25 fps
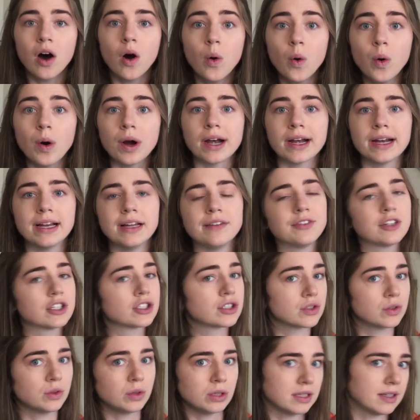or if your
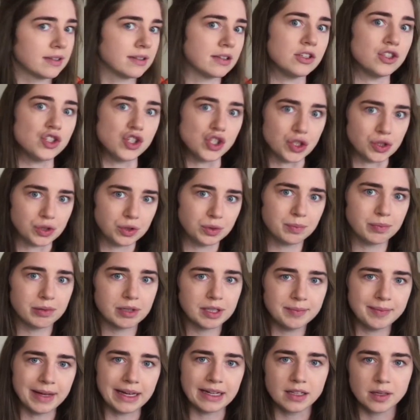school doesn't do
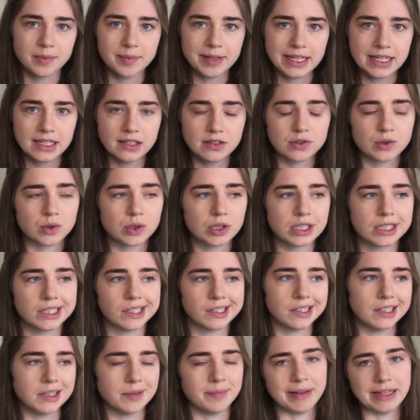pre-med committees or
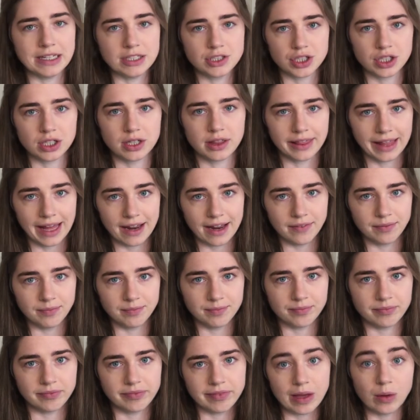you're in a major that
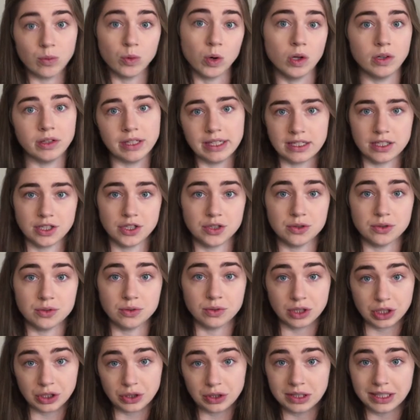they won't let
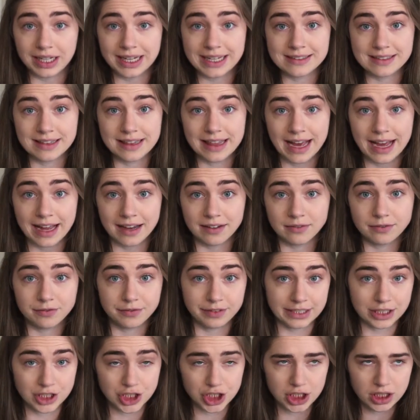you utilize that
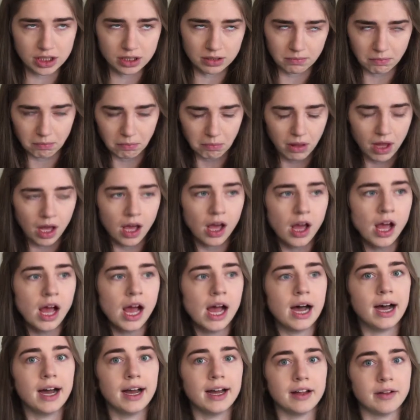feature,
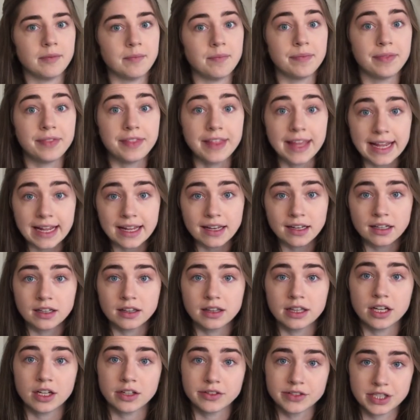then
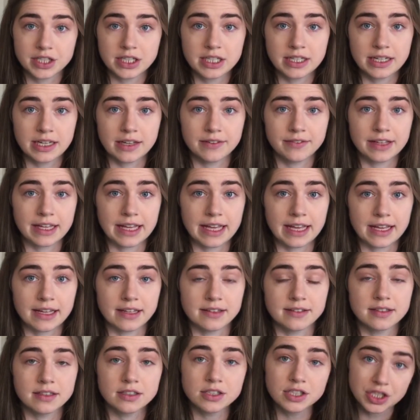the alternative
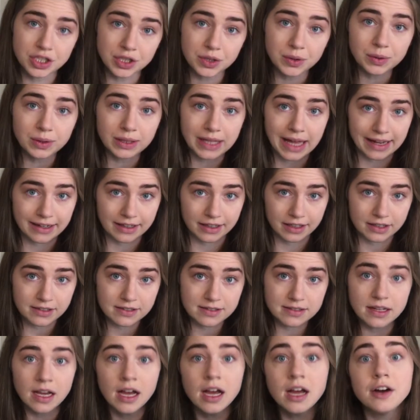is 2
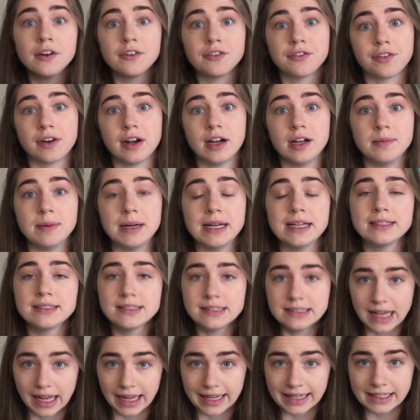letters from
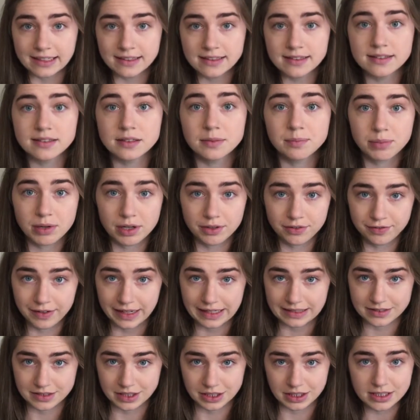science
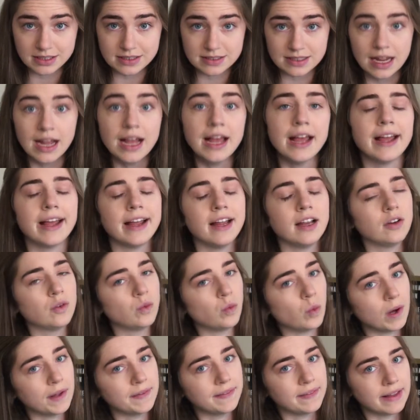professors and
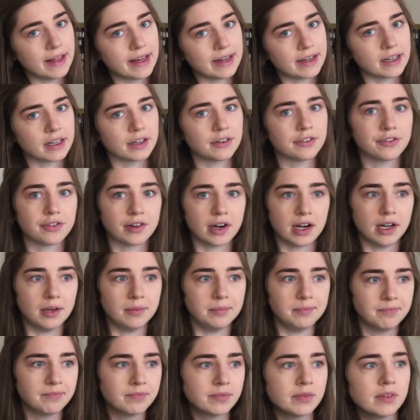1 letter
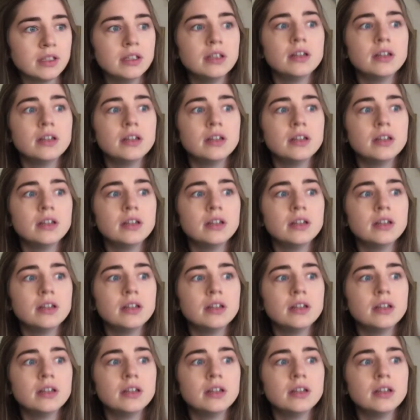from